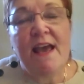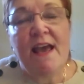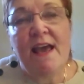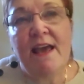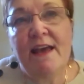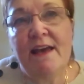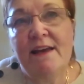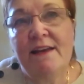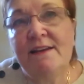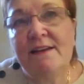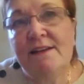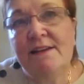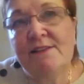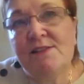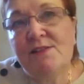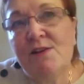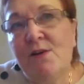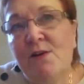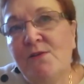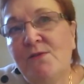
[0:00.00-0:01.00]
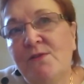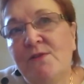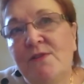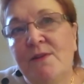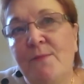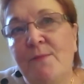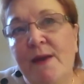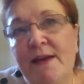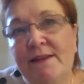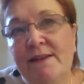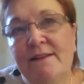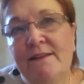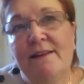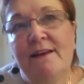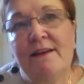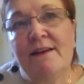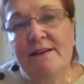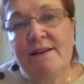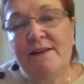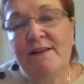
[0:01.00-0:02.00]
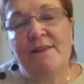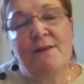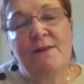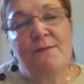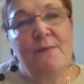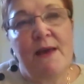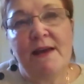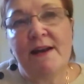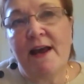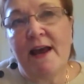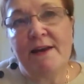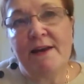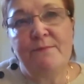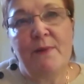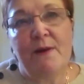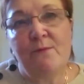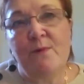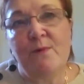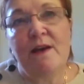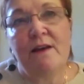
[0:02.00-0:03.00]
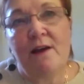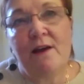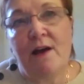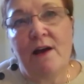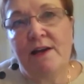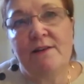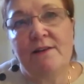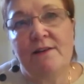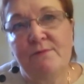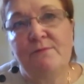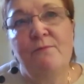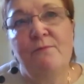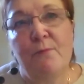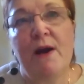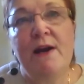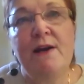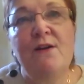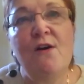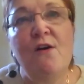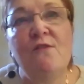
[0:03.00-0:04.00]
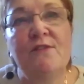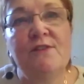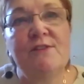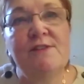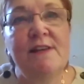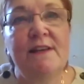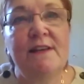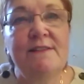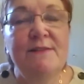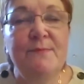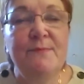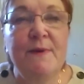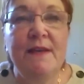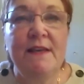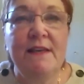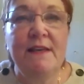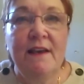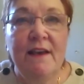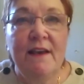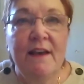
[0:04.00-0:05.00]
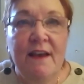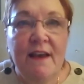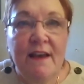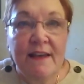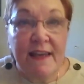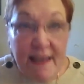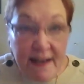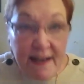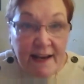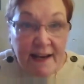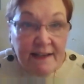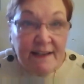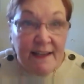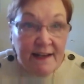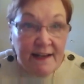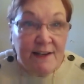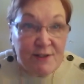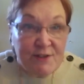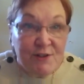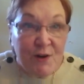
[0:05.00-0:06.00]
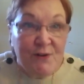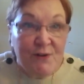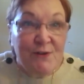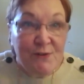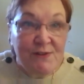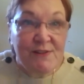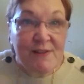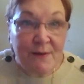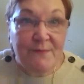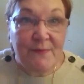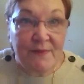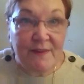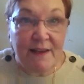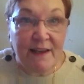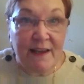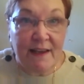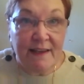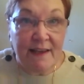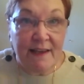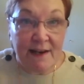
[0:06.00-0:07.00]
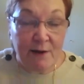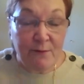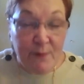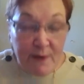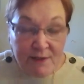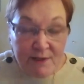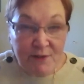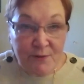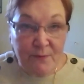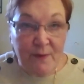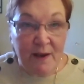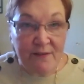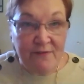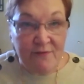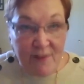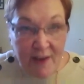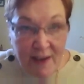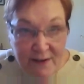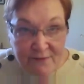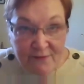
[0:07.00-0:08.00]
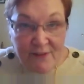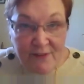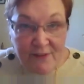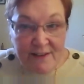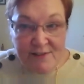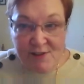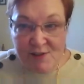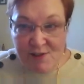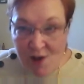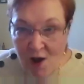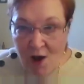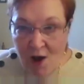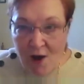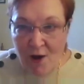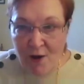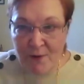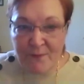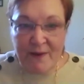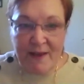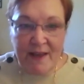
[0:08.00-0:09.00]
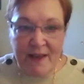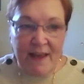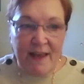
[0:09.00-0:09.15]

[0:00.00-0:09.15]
And so the man I had been with, I had prayed over, said to me, can I show you something? Can I read you my favorite Psalm?"